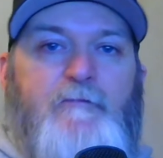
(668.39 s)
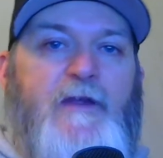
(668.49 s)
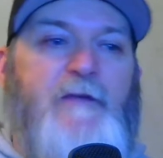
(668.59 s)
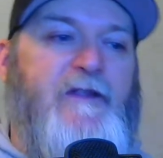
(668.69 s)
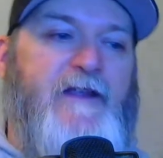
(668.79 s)

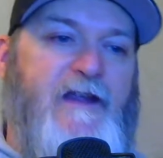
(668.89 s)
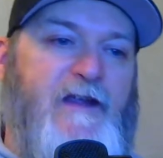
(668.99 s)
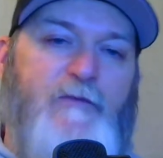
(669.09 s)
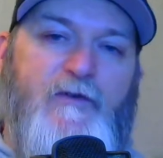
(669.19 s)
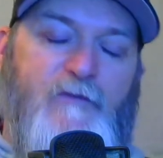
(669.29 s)
Maybe they
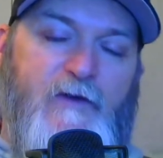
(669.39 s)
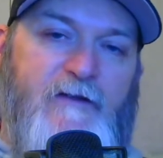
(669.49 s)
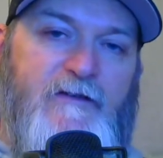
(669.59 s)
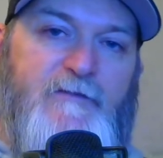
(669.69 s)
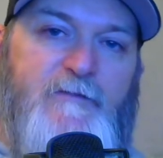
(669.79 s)
can't move
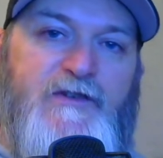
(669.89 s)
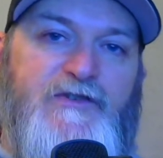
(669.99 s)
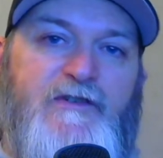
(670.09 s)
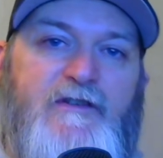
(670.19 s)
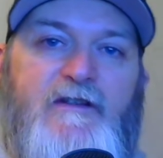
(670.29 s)
around as much
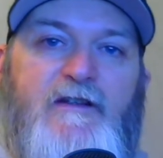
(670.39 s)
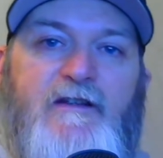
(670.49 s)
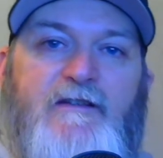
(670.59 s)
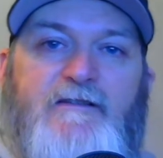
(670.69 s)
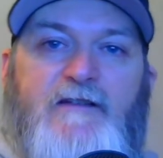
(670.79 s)

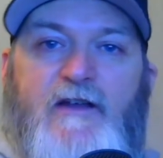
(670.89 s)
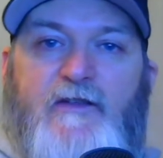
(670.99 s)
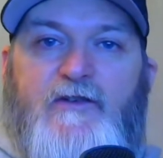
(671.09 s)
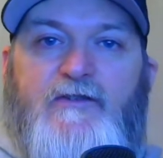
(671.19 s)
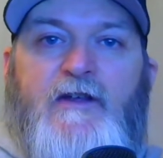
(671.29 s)
as
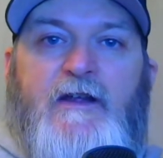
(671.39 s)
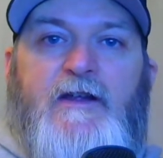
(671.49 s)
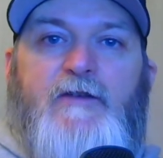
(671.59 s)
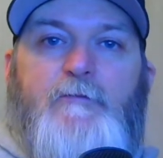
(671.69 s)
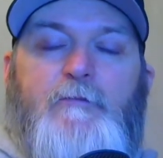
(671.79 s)
others,
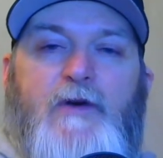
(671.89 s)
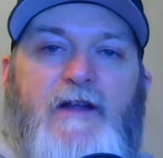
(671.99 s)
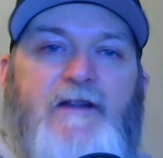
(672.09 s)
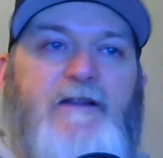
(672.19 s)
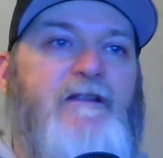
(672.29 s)

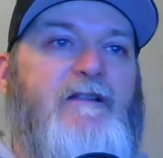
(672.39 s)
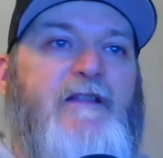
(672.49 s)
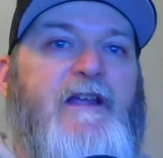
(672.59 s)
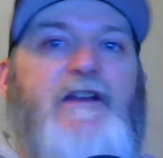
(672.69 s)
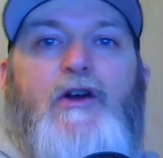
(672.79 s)
but
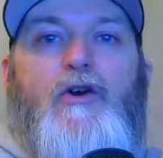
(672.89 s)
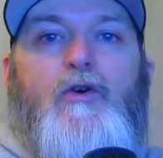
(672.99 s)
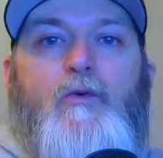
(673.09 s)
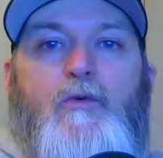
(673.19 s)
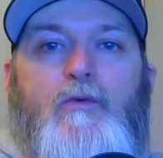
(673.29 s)
they
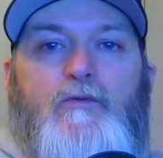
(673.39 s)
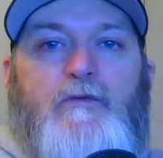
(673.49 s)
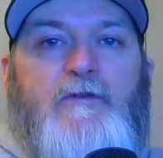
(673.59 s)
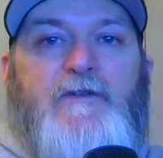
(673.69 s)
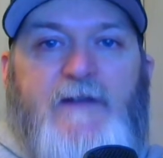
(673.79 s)
know
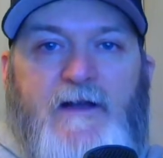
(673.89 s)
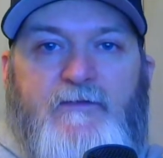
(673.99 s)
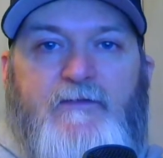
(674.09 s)
stuff.